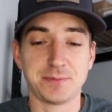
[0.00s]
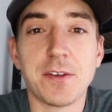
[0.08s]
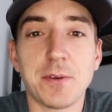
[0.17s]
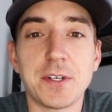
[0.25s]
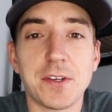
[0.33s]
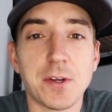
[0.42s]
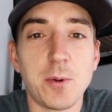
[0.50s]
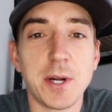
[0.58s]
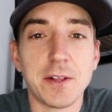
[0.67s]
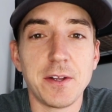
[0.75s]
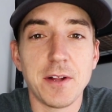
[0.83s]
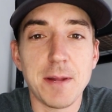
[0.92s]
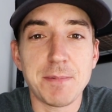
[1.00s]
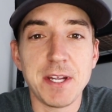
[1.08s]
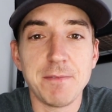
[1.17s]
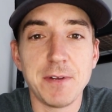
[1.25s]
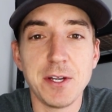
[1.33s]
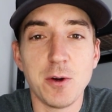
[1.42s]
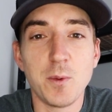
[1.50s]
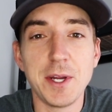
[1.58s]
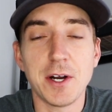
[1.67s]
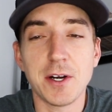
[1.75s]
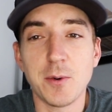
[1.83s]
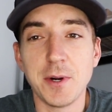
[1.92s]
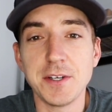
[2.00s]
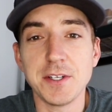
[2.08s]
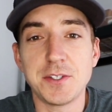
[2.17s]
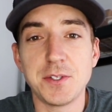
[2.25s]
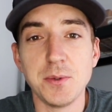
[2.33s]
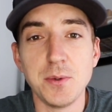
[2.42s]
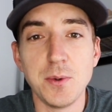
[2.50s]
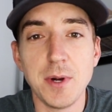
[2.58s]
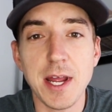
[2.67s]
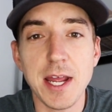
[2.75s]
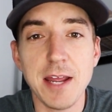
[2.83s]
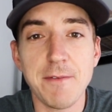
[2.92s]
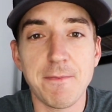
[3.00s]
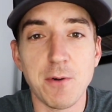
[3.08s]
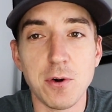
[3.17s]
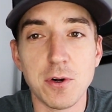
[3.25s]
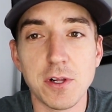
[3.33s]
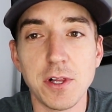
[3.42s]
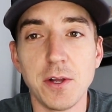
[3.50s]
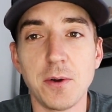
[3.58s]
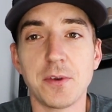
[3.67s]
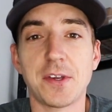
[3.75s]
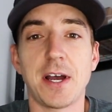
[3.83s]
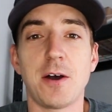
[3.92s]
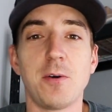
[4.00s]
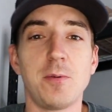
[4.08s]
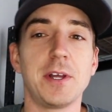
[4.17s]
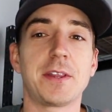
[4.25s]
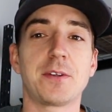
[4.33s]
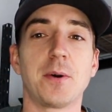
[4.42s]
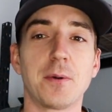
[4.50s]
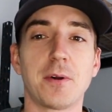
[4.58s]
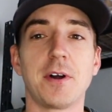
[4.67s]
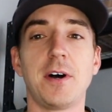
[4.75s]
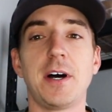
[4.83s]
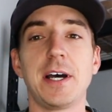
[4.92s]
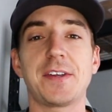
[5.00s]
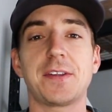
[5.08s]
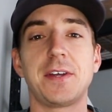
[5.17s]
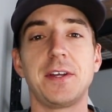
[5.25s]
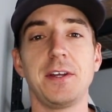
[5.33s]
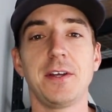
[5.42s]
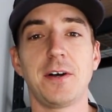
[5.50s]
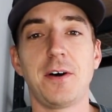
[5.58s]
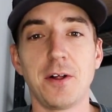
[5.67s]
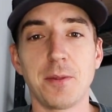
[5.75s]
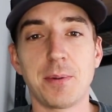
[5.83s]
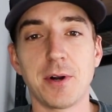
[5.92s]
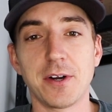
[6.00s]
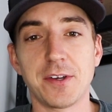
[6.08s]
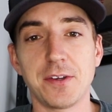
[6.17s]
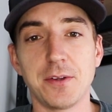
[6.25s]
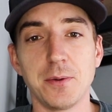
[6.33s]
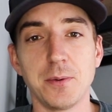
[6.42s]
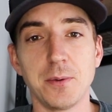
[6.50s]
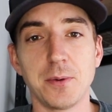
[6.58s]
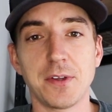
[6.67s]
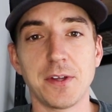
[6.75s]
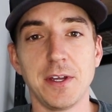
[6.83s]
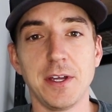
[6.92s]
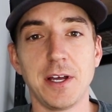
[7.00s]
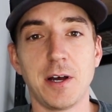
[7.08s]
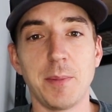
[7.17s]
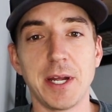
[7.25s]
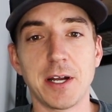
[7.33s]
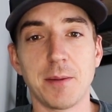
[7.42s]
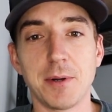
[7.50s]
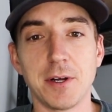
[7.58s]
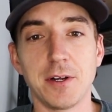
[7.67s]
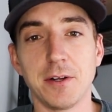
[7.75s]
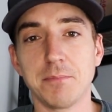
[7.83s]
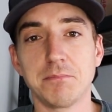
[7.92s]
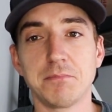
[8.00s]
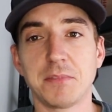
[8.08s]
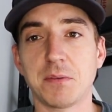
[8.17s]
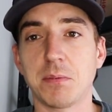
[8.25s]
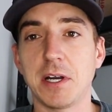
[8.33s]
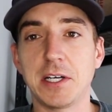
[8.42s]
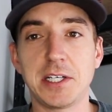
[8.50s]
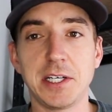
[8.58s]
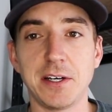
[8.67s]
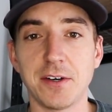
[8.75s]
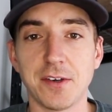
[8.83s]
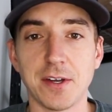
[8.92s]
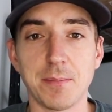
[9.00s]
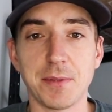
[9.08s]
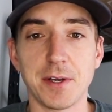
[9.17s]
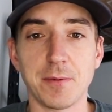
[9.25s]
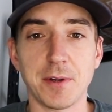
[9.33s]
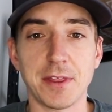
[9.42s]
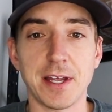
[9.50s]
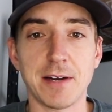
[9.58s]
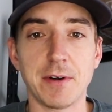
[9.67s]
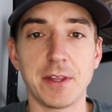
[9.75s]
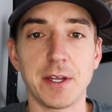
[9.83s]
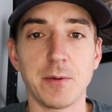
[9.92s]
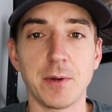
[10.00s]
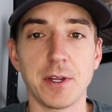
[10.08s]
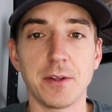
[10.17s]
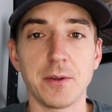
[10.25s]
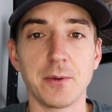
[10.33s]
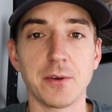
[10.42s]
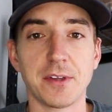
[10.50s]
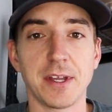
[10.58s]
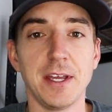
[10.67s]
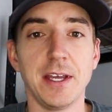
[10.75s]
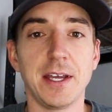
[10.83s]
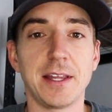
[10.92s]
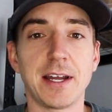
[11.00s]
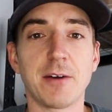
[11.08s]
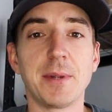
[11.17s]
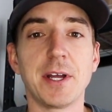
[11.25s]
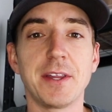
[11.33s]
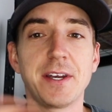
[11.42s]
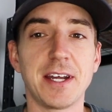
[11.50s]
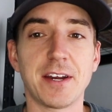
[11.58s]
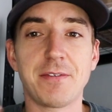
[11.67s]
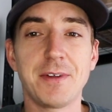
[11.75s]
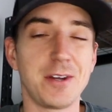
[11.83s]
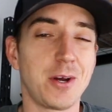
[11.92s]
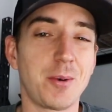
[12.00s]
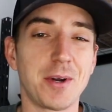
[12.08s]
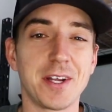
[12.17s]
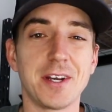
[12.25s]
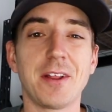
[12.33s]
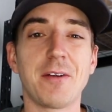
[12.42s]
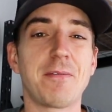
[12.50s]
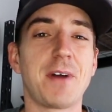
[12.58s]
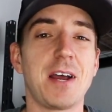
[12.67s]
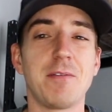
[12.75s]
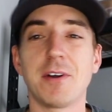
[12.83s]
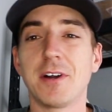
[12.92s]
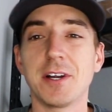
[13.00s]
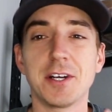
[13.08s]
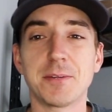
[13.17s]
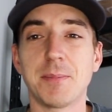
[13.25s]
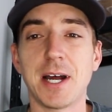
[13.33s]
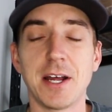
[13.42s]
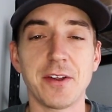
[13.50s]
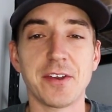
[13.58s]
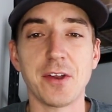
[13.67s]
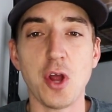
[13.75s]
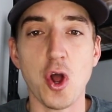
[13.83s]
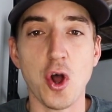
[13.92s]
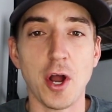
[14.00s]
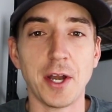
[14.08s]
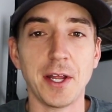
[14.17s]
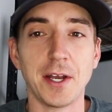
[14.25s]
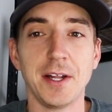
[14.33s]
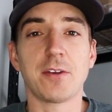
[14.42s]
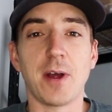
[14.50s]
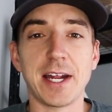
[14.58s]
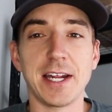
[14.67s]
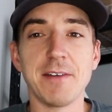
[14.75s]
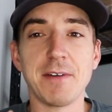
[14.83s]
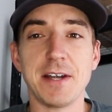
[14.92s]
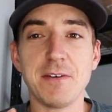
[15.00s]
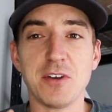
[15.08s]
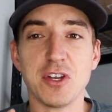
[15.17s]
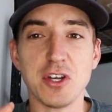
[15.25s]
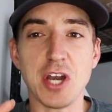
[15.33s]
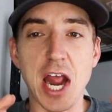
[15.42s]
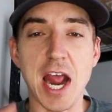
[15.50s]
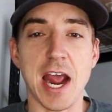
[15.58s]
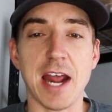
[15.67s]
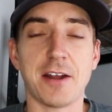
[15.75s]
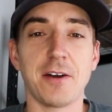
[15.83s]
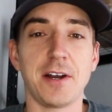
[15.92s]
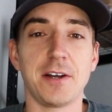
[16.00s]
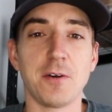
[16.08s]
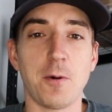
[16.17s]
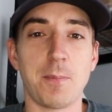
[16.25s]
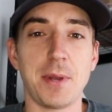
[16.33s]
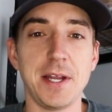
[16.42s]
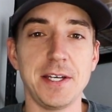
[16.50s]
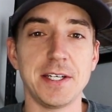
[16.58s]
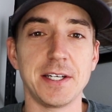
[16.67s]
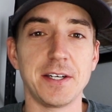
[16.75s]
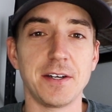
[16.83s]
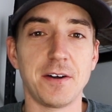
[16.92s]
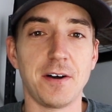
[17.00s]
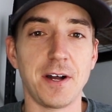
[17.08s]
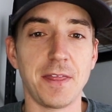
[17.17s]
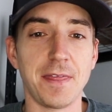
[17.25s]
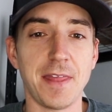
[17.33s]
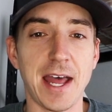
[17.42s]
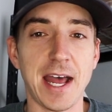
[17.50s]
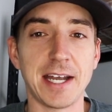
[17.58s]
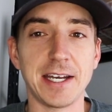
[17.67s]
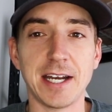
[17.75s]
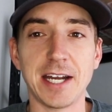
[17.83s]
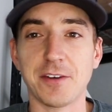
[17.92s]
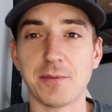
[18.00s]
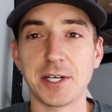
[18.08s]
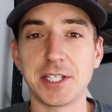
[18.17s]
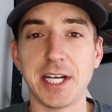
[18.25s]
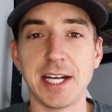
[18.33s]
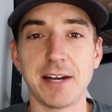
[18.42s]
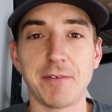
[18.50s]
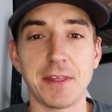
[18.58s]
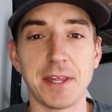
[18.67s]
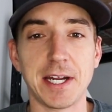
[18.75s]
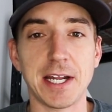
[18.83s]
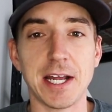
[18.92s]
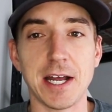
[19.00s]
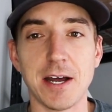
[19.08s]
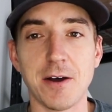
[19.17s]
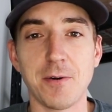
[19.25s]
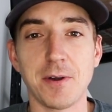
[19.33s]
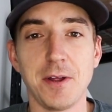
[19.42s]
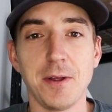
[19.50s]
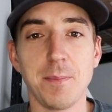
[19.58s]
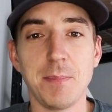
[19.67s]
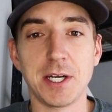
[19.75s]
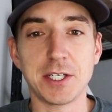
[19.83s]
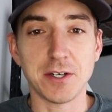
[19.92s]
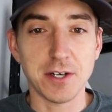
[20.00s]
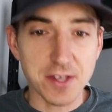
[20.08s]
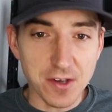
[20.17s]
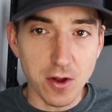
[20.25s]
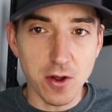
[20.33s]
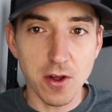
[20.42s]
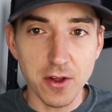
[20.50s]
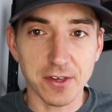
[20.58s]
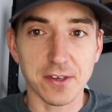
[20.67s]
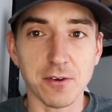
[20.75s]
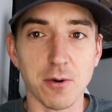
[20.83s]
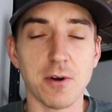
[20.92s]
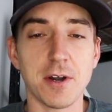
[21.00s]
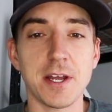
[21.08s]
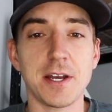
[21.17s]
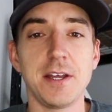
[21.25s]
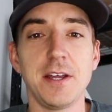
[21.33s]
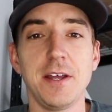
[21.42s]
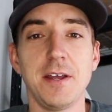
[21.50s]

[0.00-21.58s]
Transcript: This was just a quick little update video. We are going to do a full closeout with total cost, all the parts used. I'll make up a spreadsheet or something with everything we used, and that'll be on the next video. I want to get another 500-ish miles on it so I can give an accurate opinion on that, and I just want to shake everything out, make sure it's all sorted.